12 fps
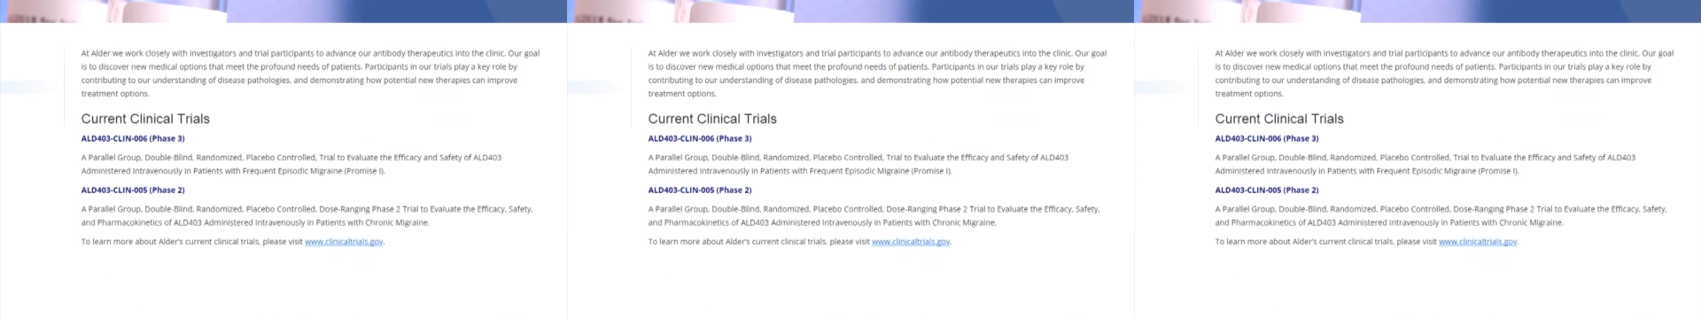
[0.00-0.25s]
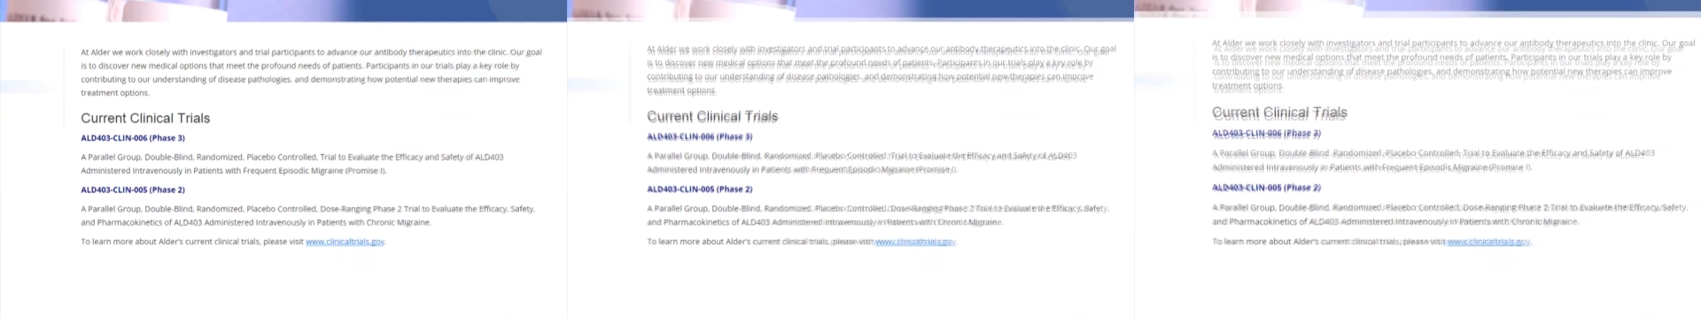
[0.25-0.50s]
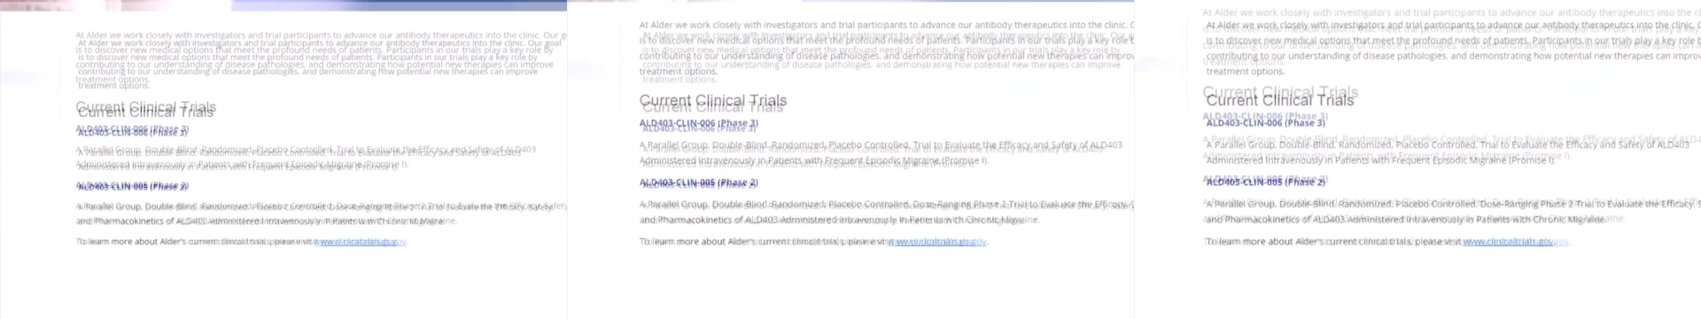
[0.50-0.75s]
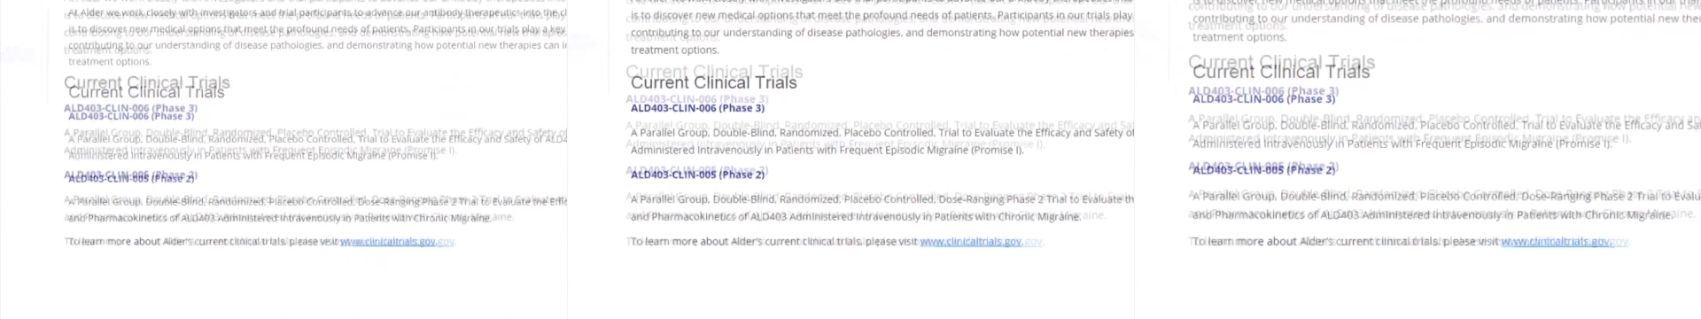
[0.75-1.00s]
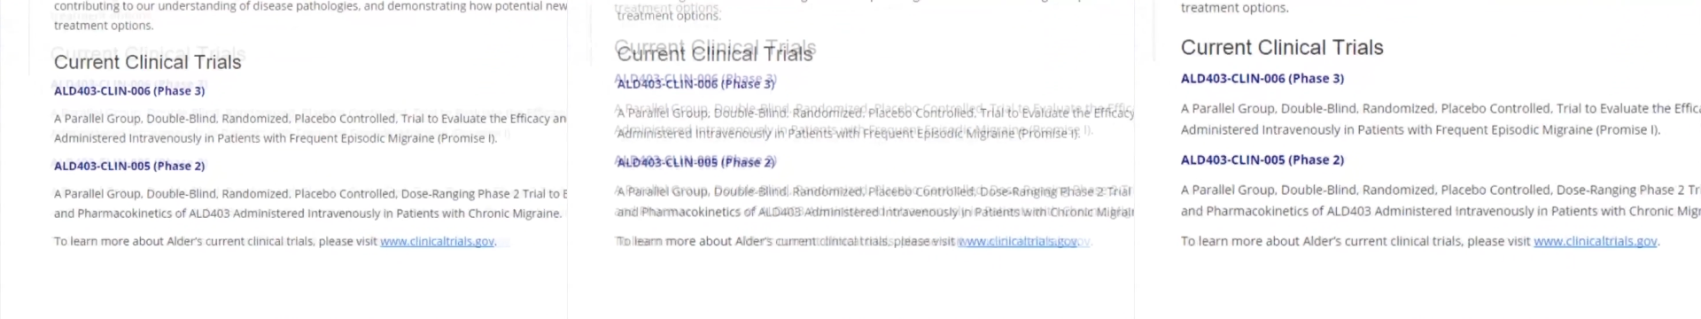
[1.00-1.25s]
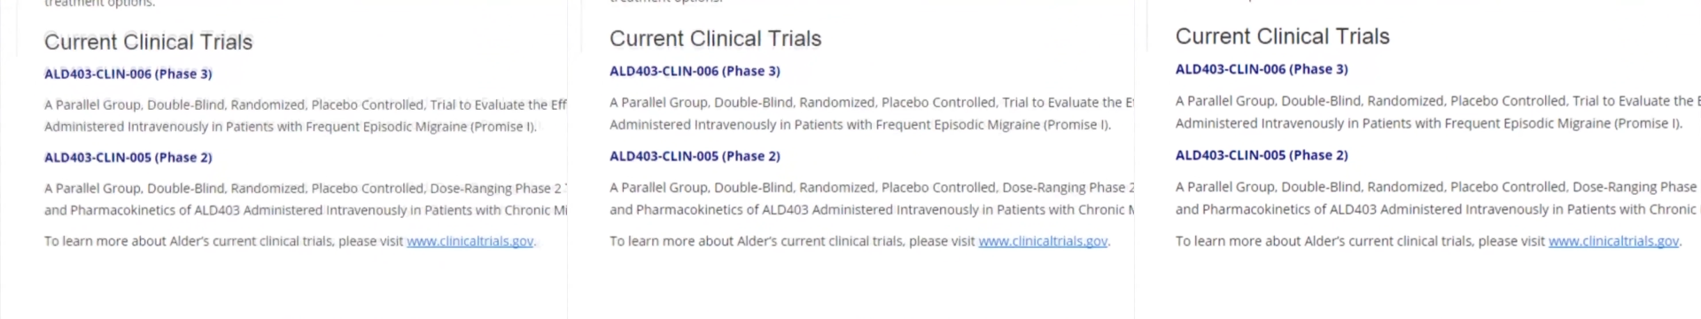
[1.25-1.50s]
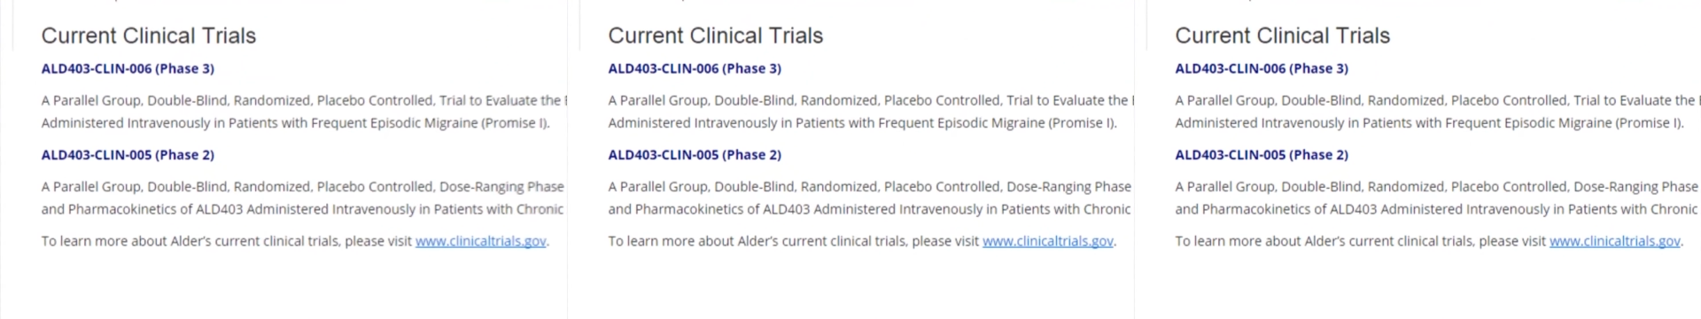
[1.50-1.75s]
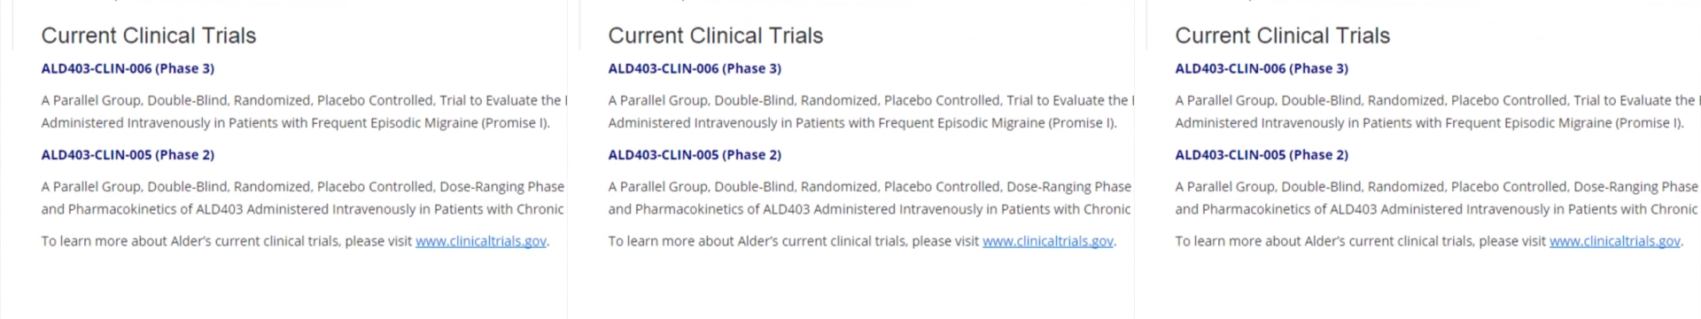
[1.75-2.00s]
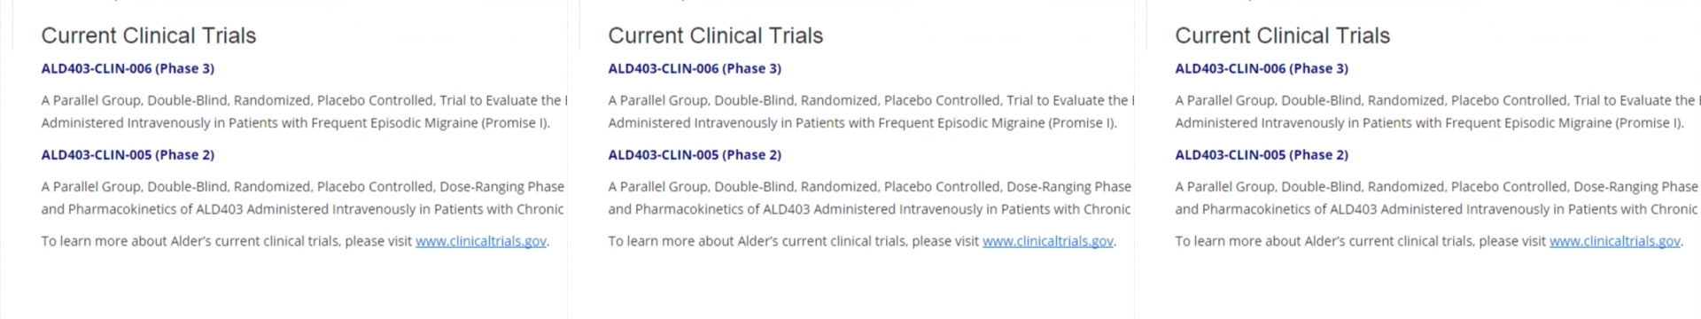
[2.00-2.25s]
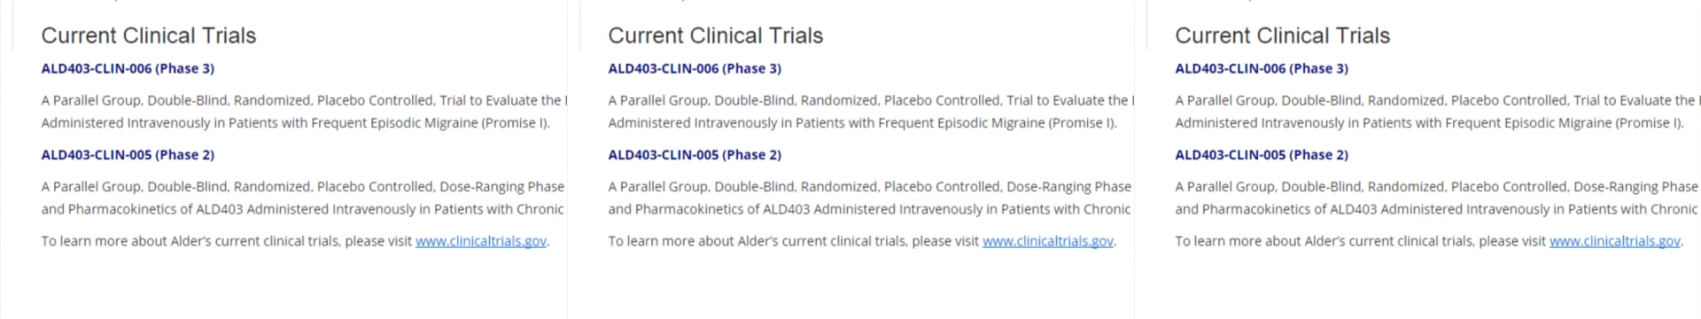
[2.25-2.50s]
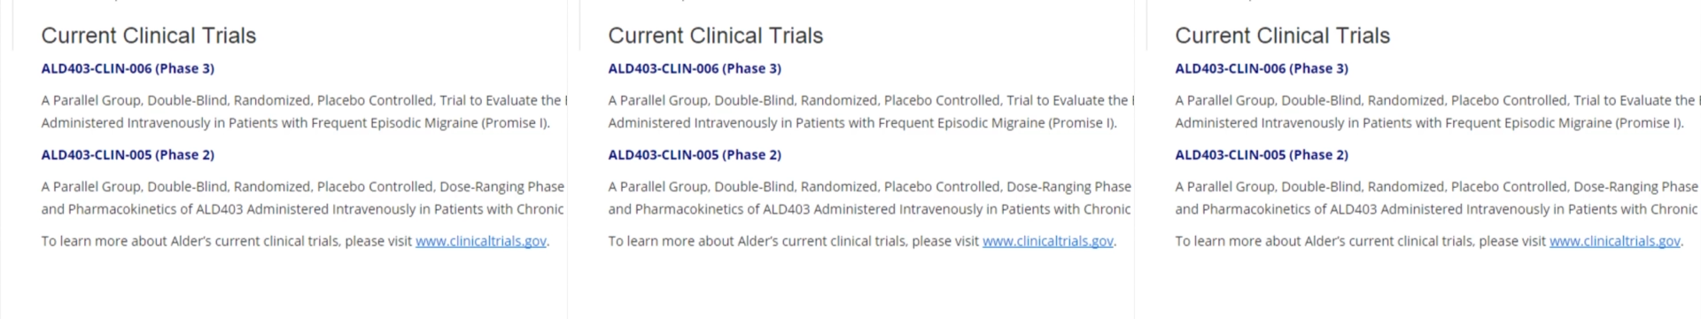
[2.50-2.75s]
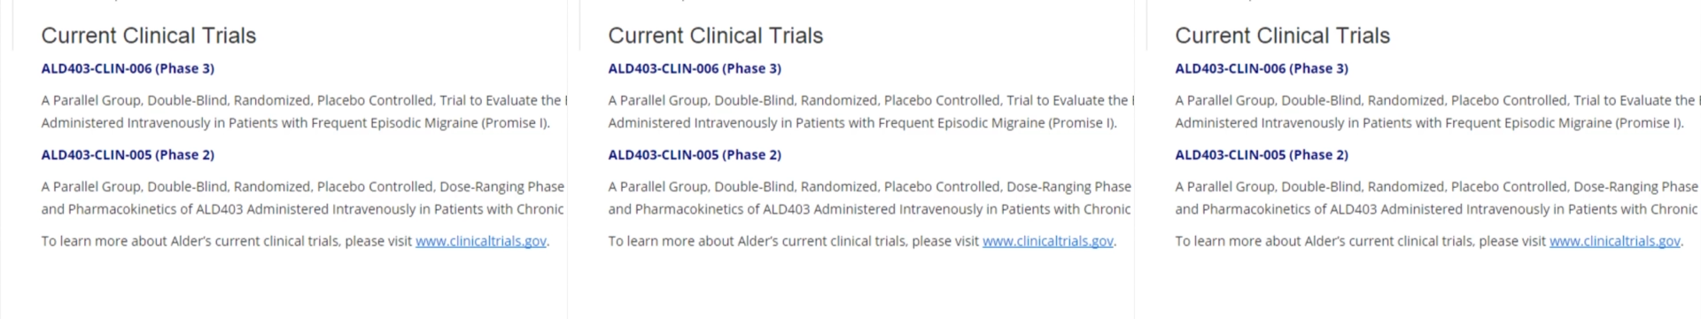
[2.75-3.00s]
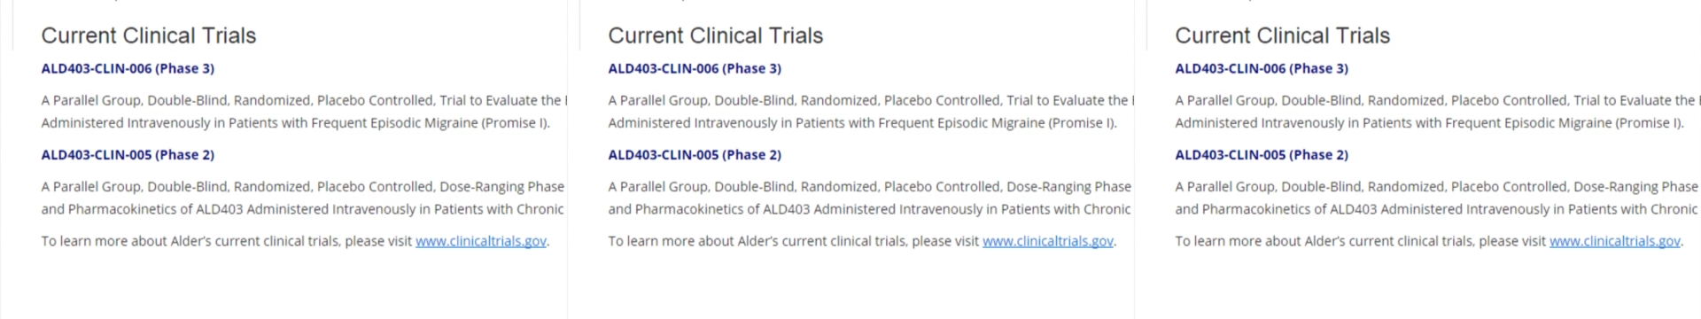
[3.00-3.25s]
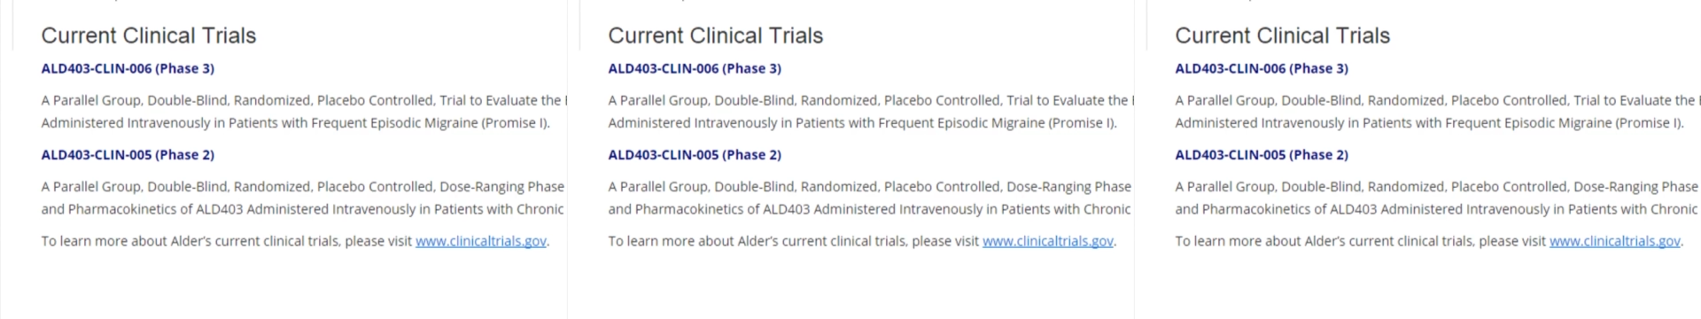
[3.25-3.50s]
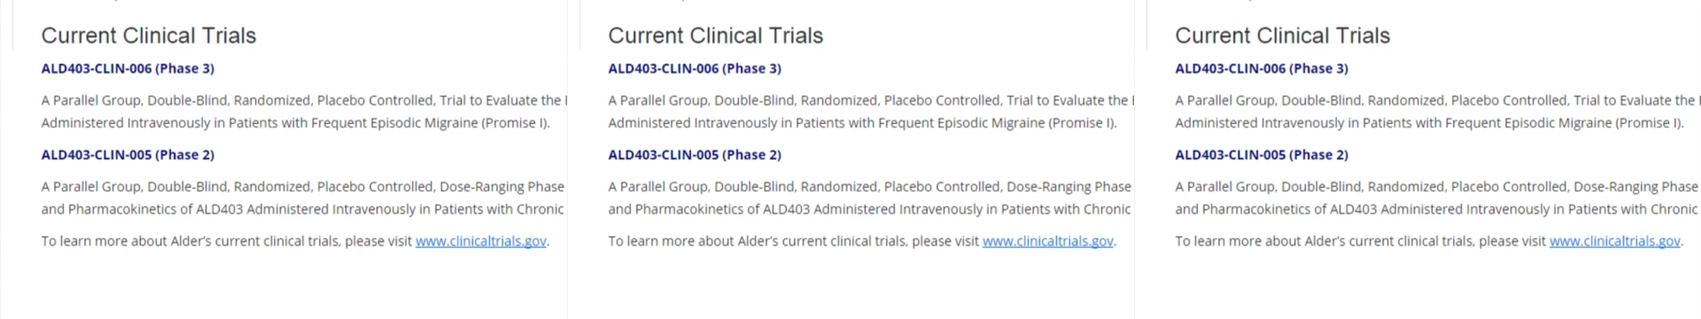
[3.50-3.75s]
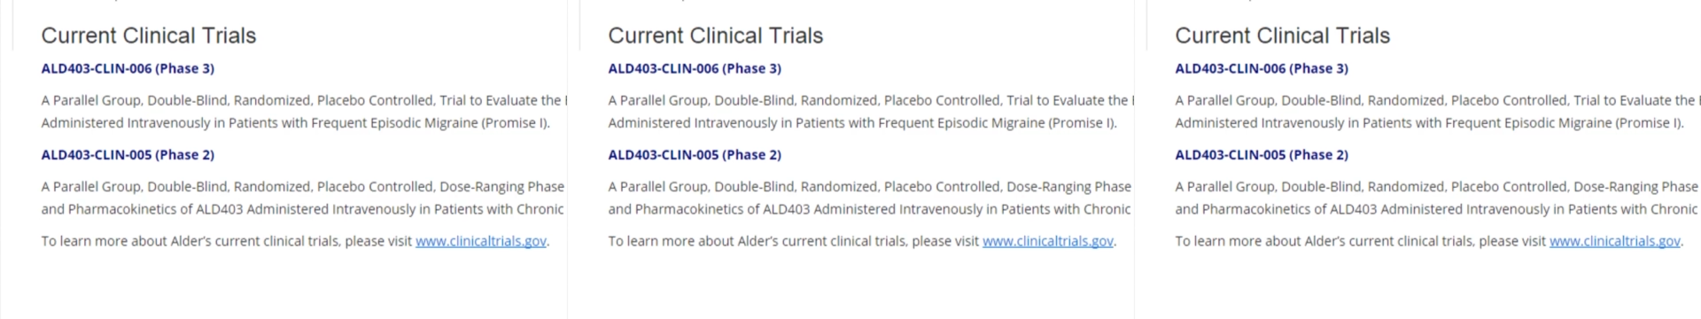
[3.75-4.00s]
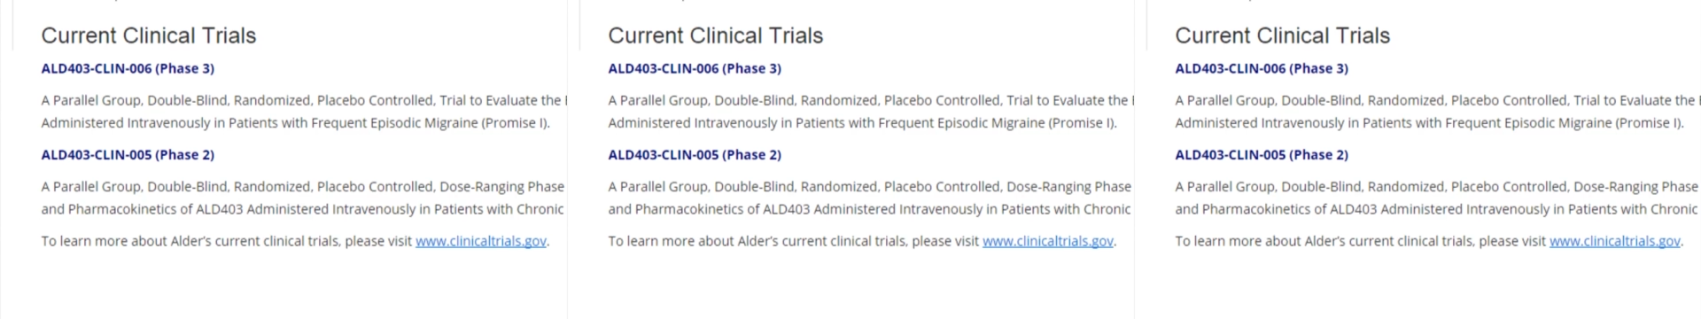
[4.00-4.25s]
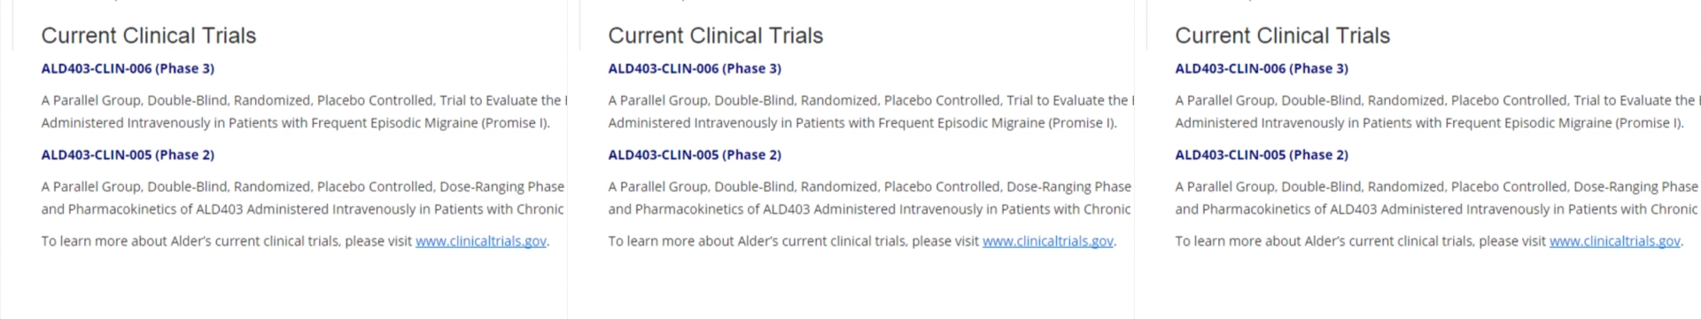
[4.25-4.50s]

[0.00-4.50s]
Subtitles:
(no speaker visible)